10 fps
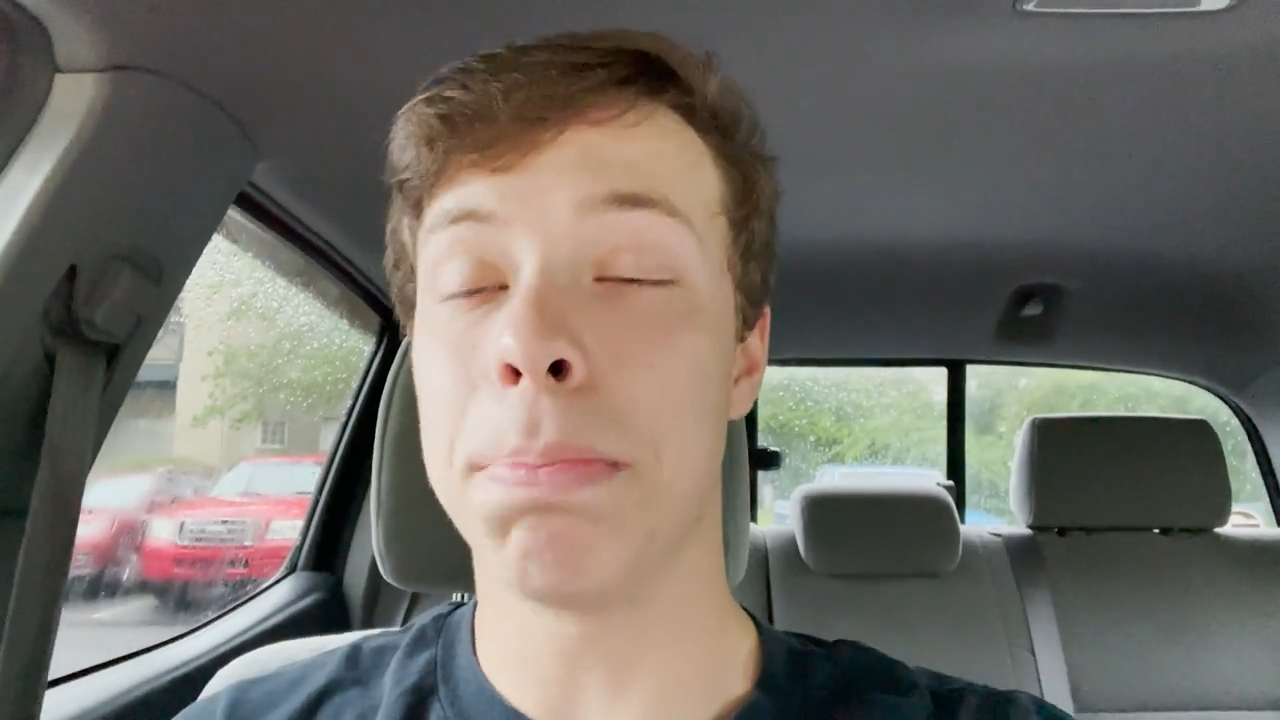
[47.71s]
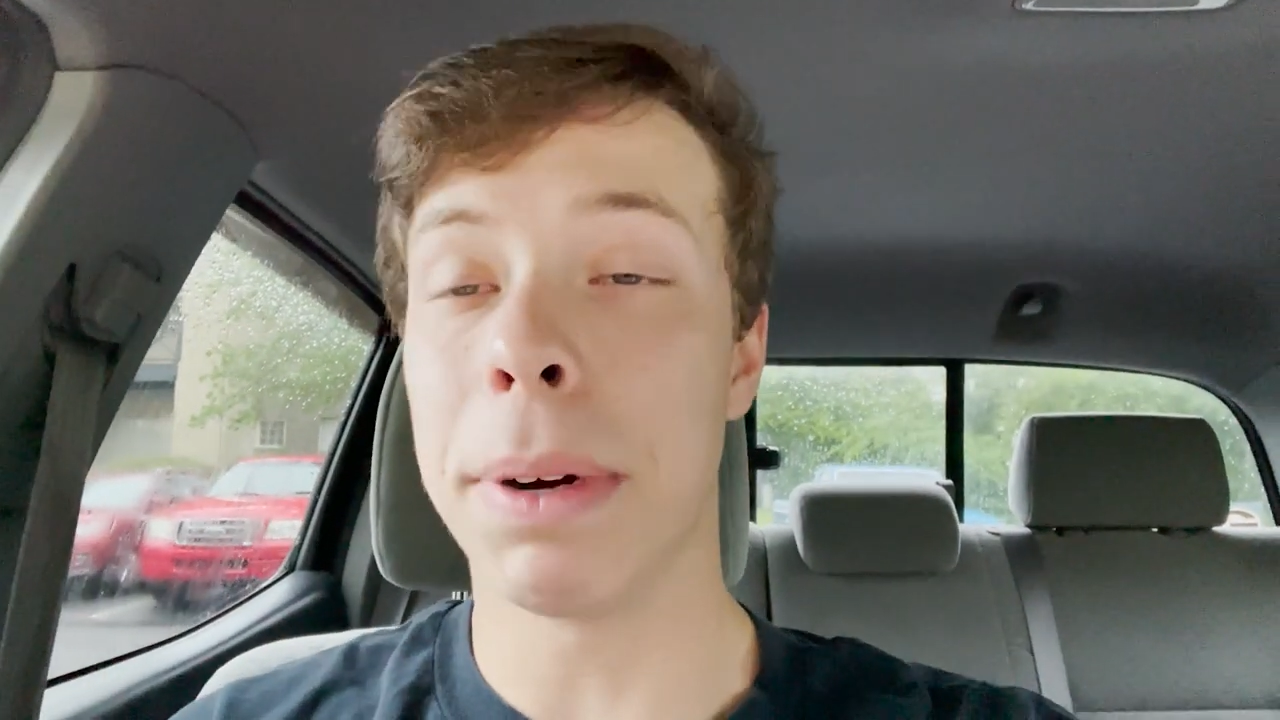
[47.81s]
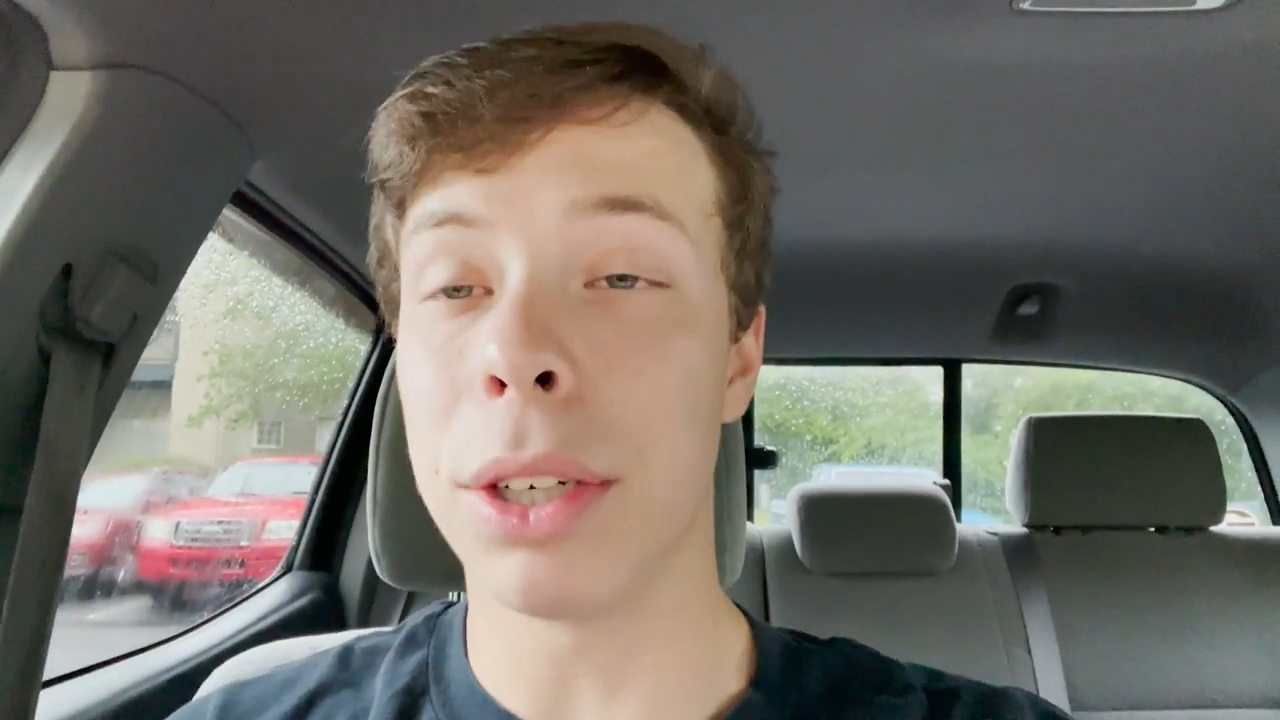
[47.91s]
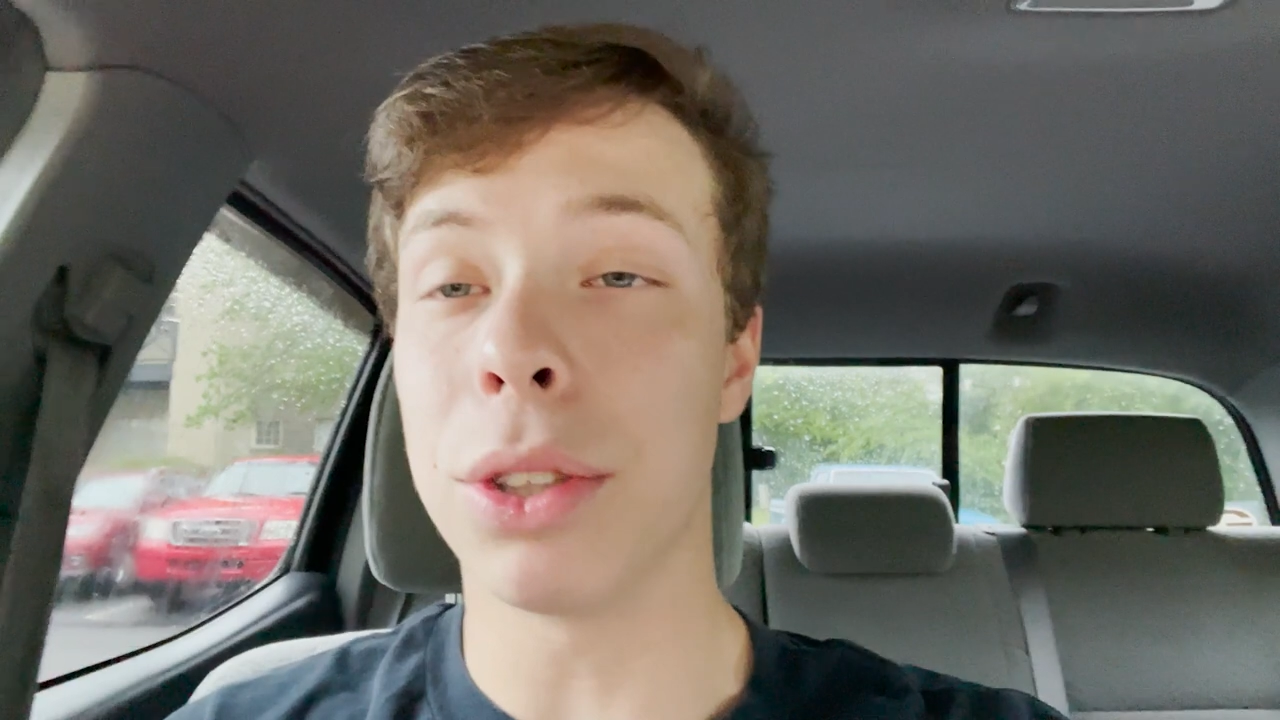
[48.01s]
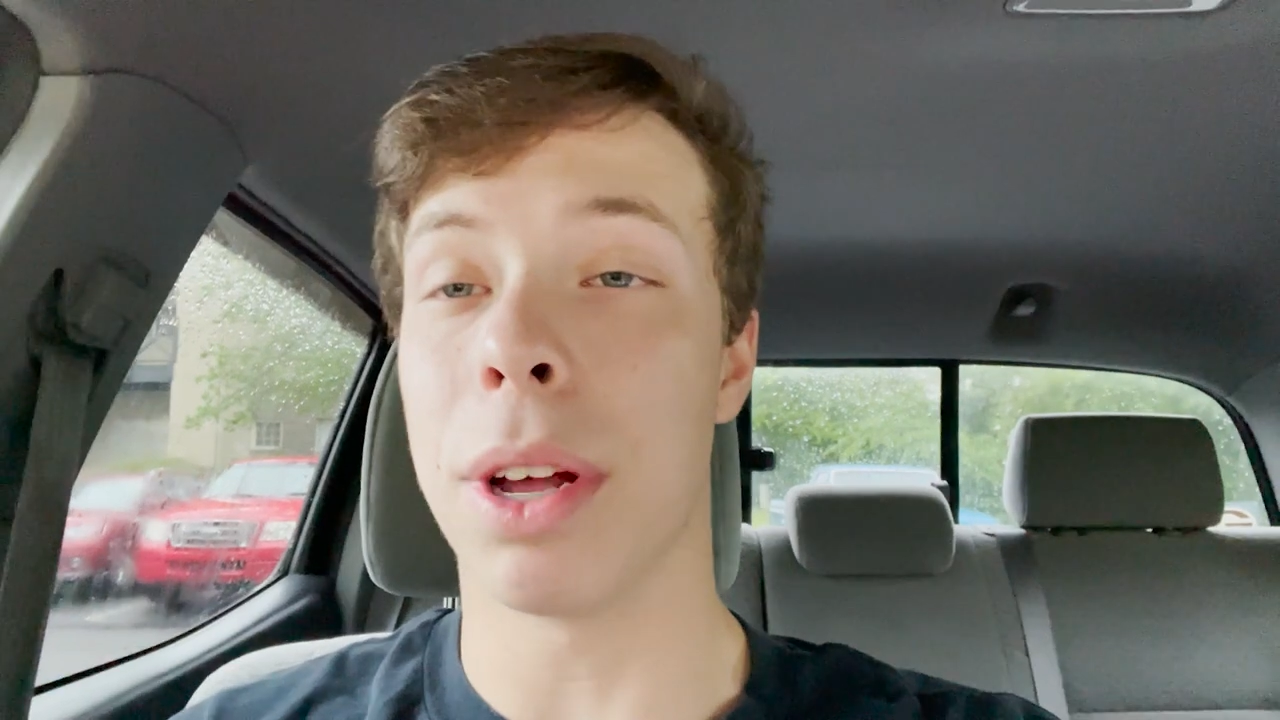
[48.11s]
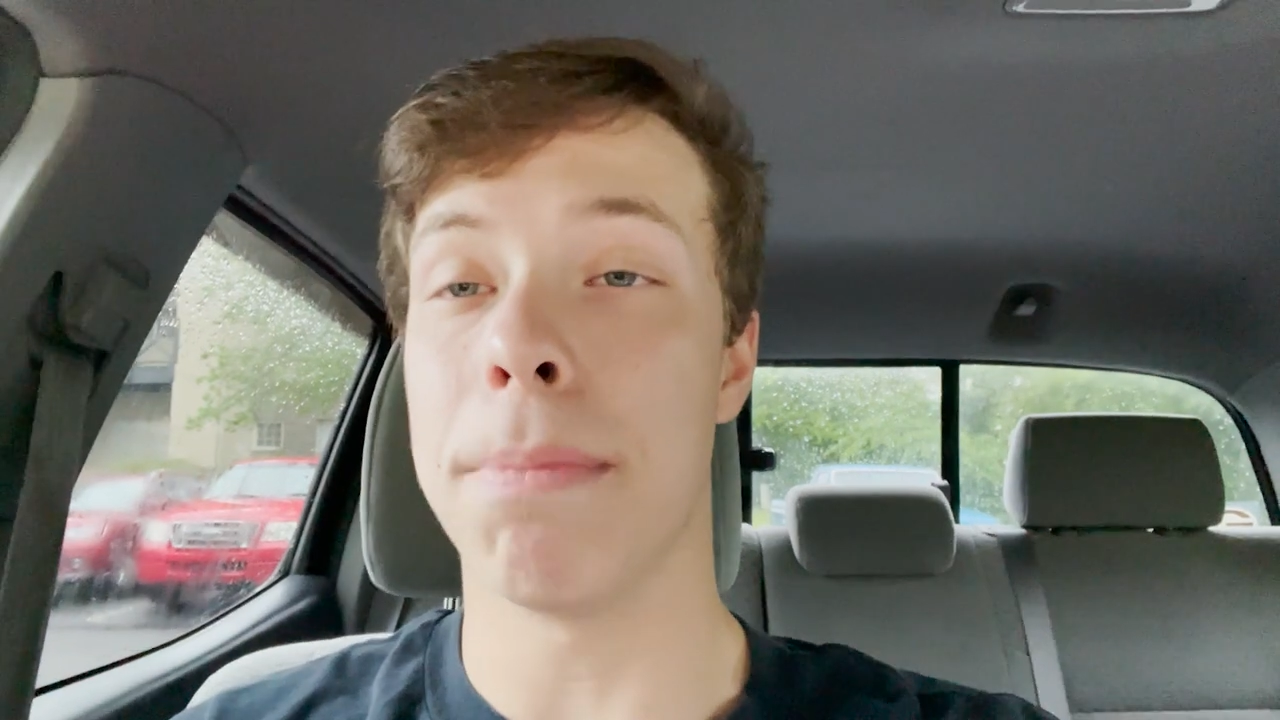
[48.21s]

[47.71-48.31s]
spiritual